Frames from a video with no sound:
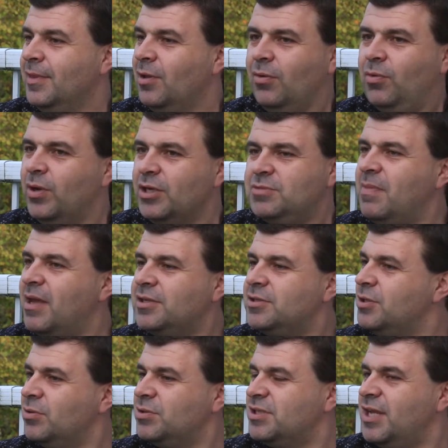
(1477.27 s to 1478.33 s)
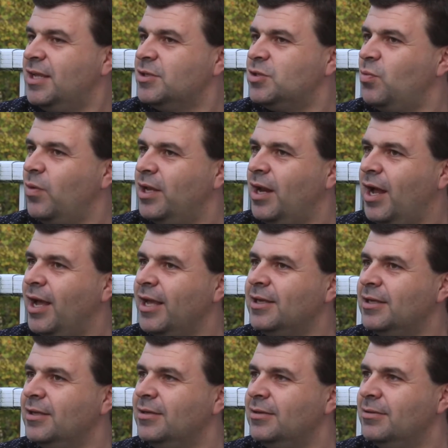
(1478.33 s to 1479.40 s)
Which makes no sense when I
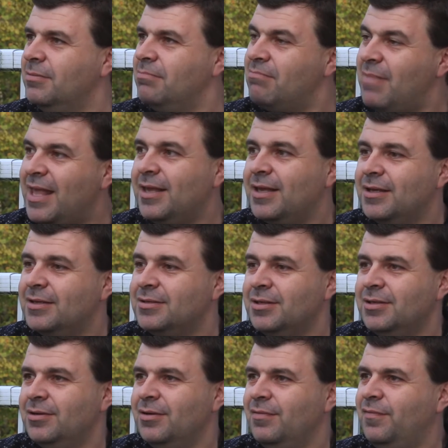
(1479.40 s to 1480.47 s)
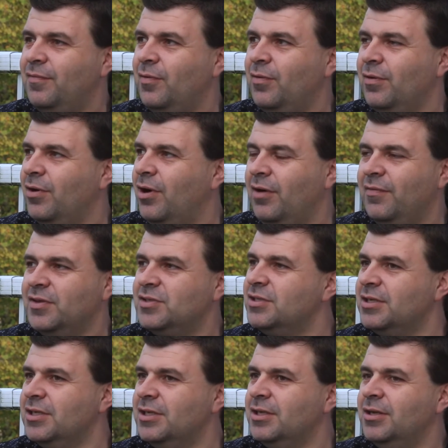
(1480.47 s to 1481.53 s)
can make it for,
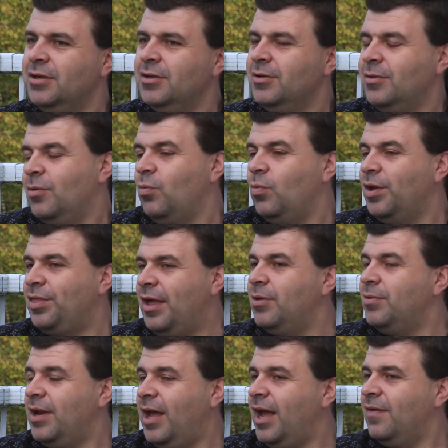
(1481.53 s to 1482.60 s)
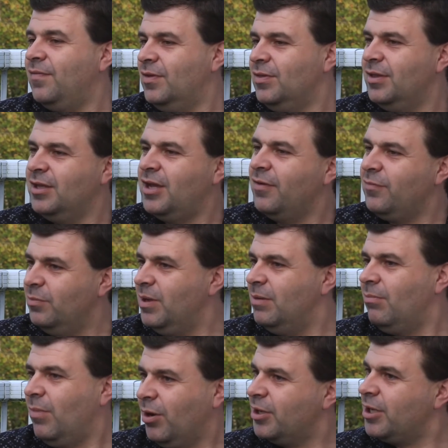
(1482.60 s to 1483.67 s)
obviously, without having the government
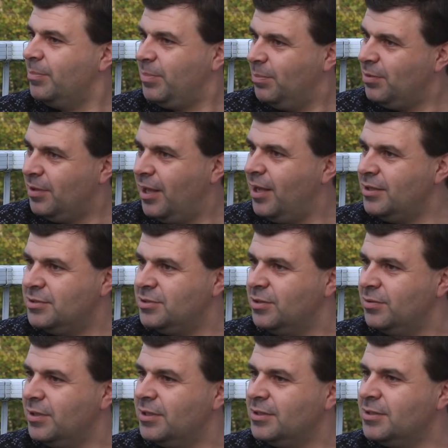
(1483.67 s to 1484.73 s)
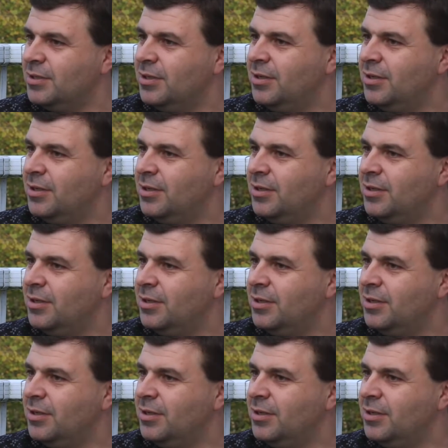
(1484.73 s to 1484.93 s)
markup applied to it.